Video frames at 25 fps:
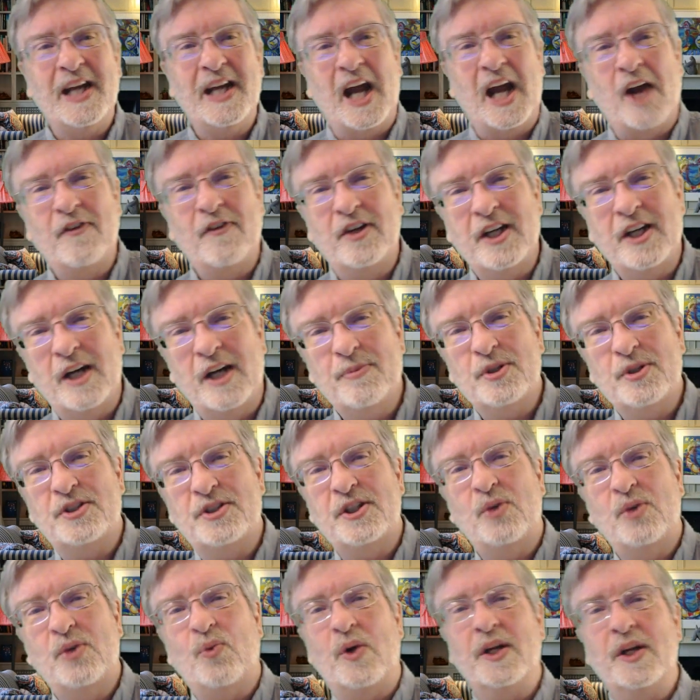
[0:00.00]
Every time you
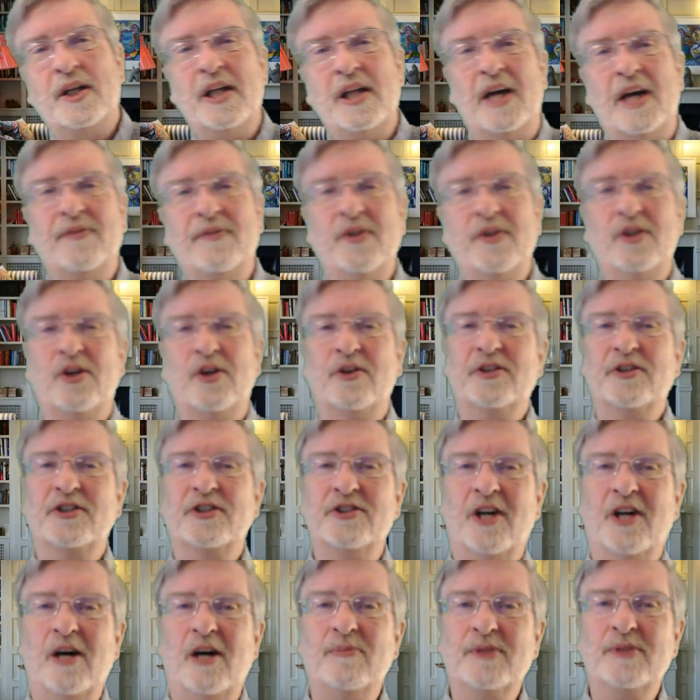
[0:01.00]
see 111, go to
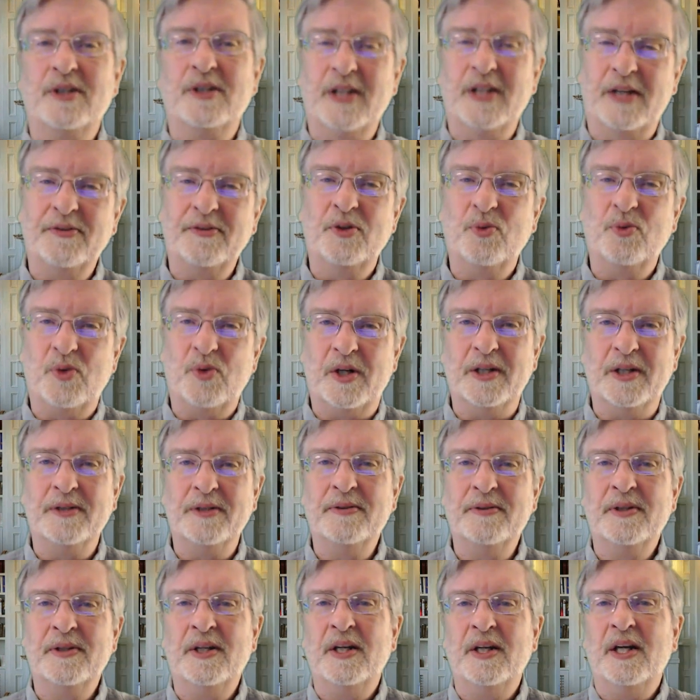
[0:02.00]
Psalms
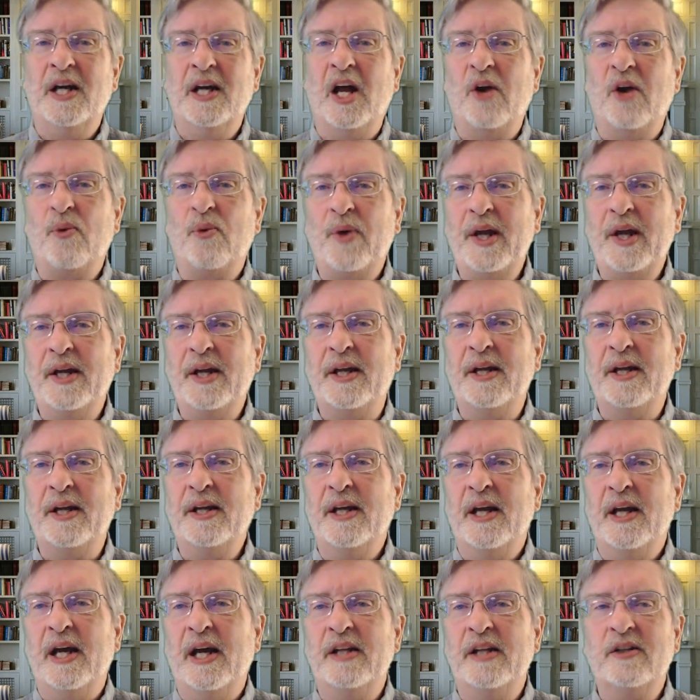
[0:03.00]
11:1 and read it
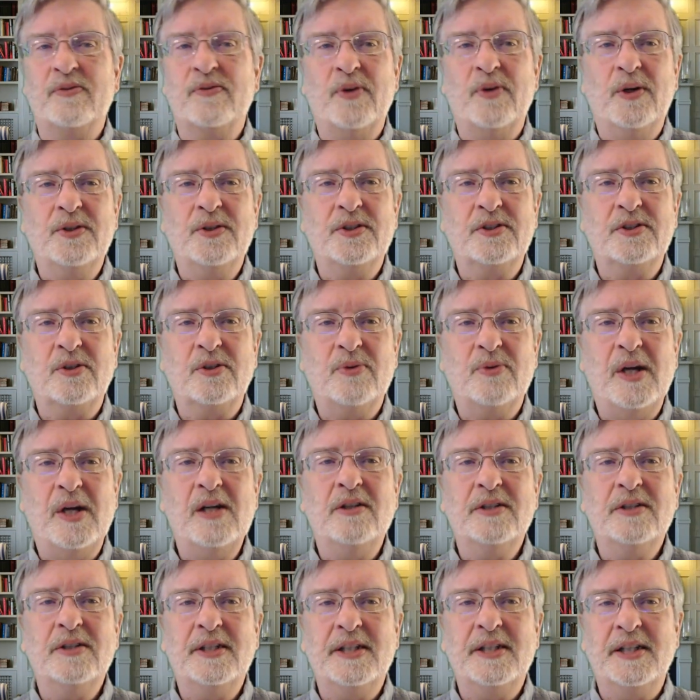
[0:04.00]
and the verses
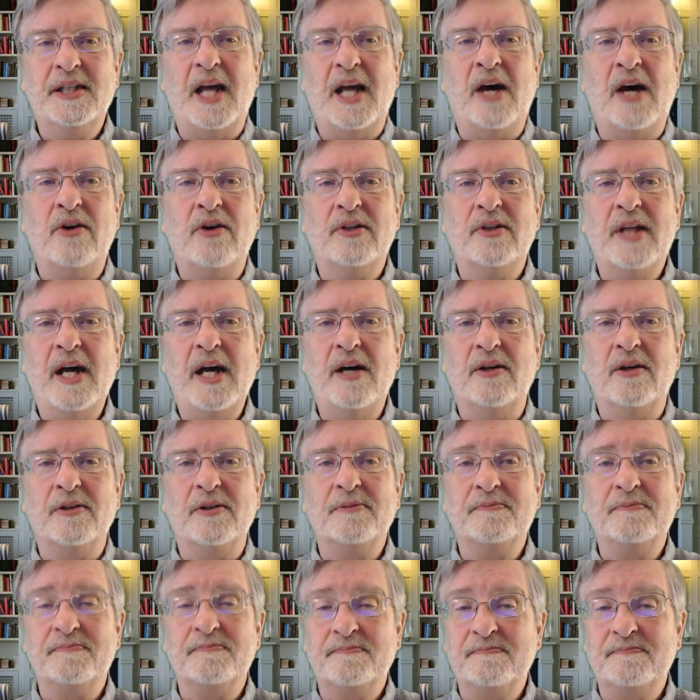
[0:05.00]
around it out loud.